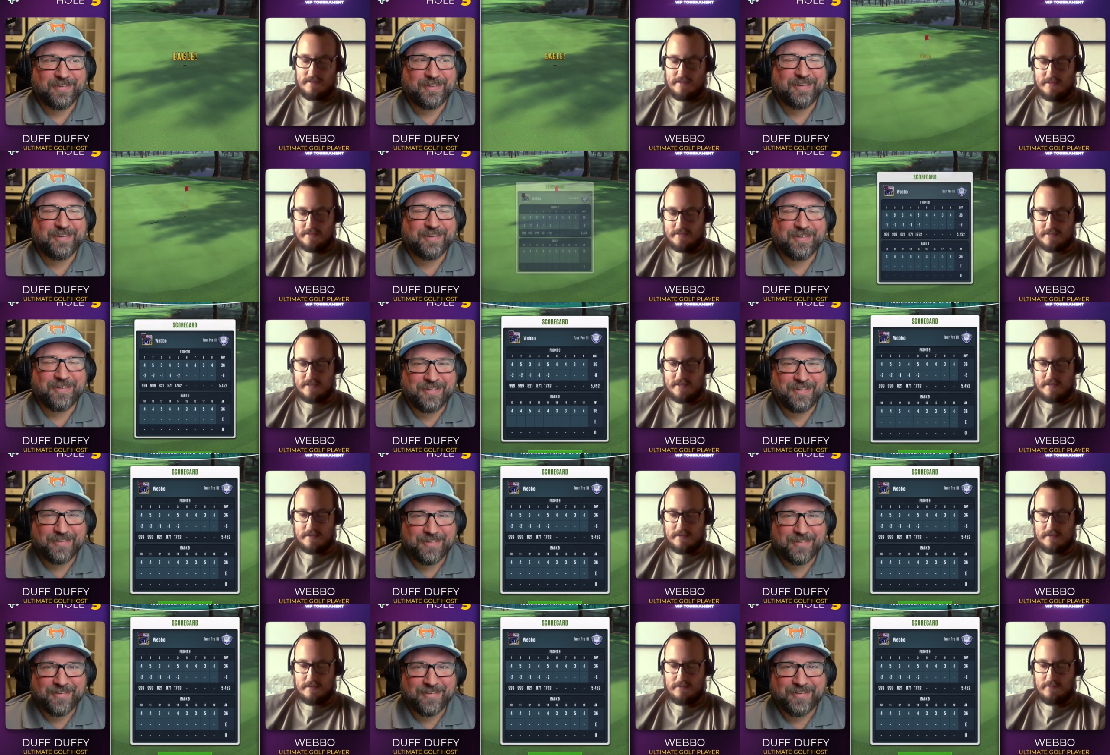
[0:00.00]
Speaker 1: and
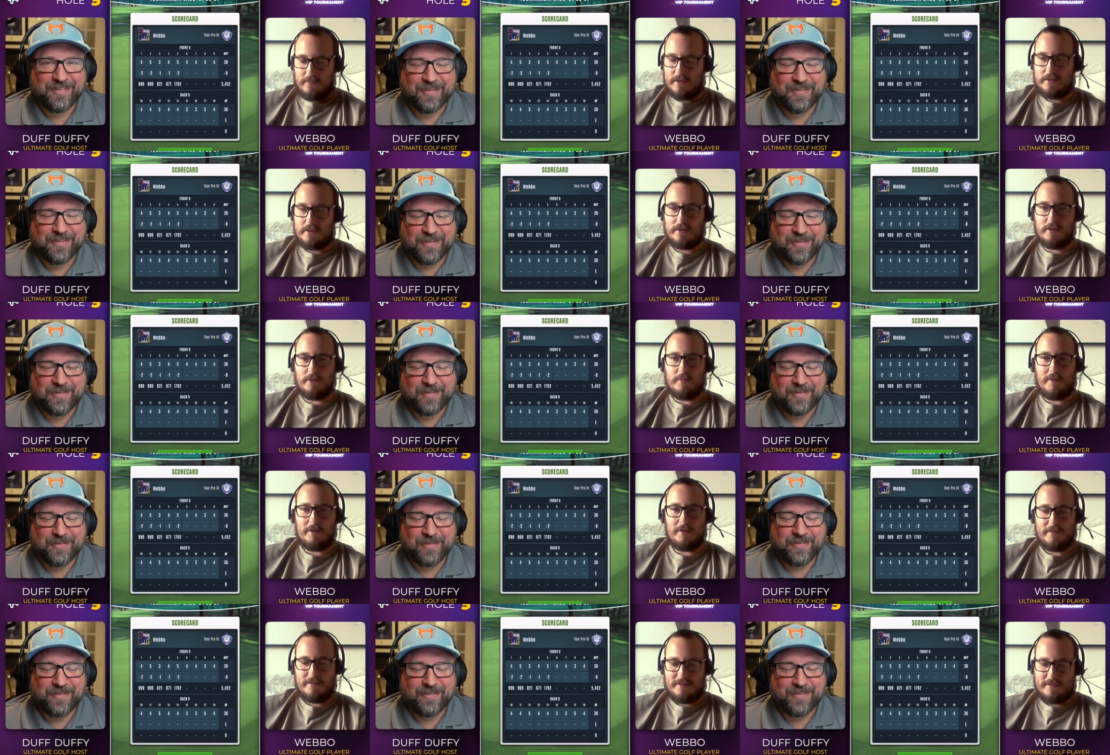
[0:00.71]
said why don't you come
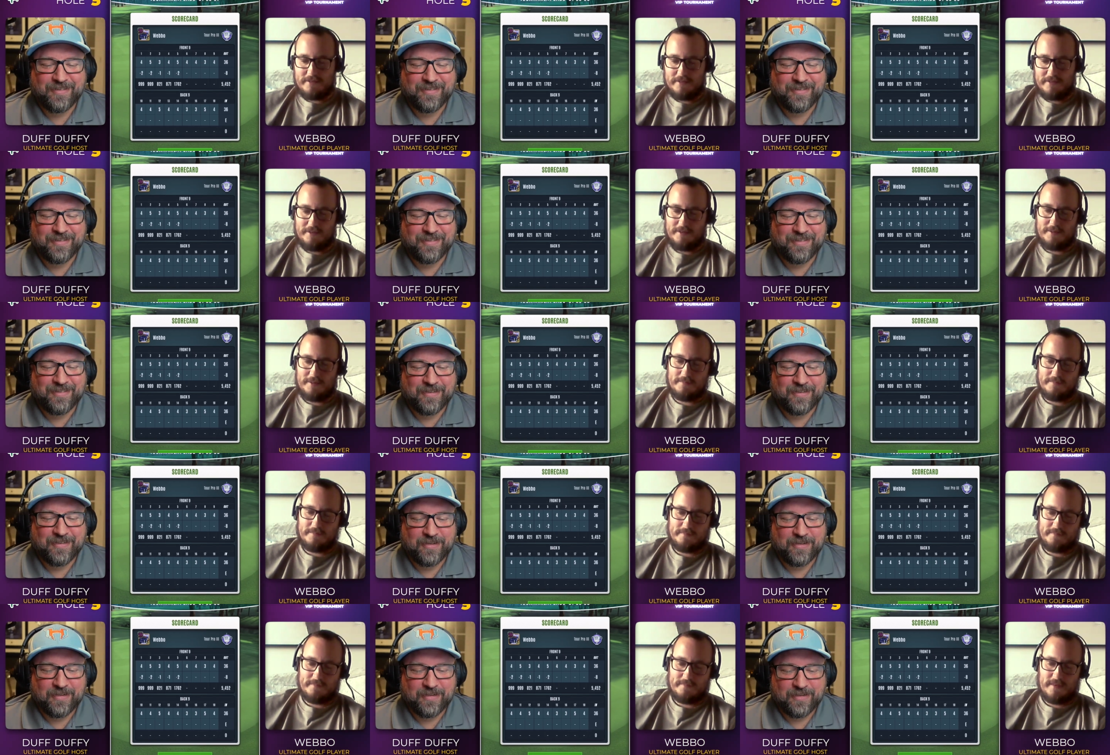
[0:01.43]
on so
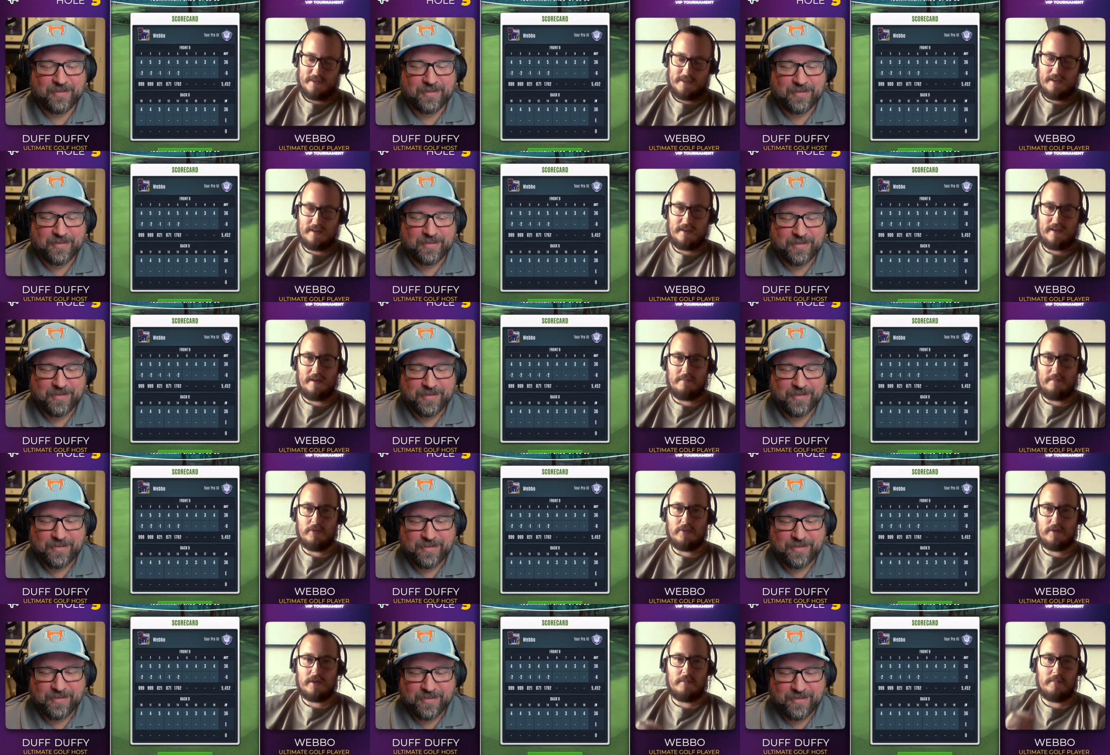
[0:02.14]
here I
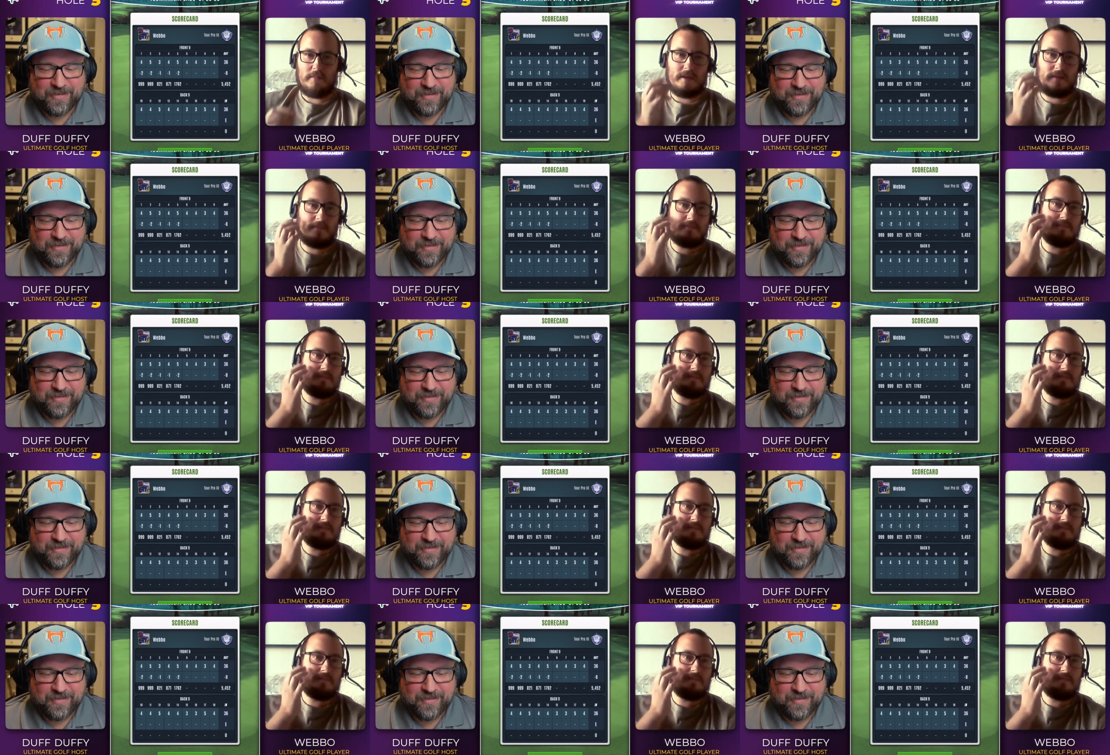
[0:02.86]
am looking a bit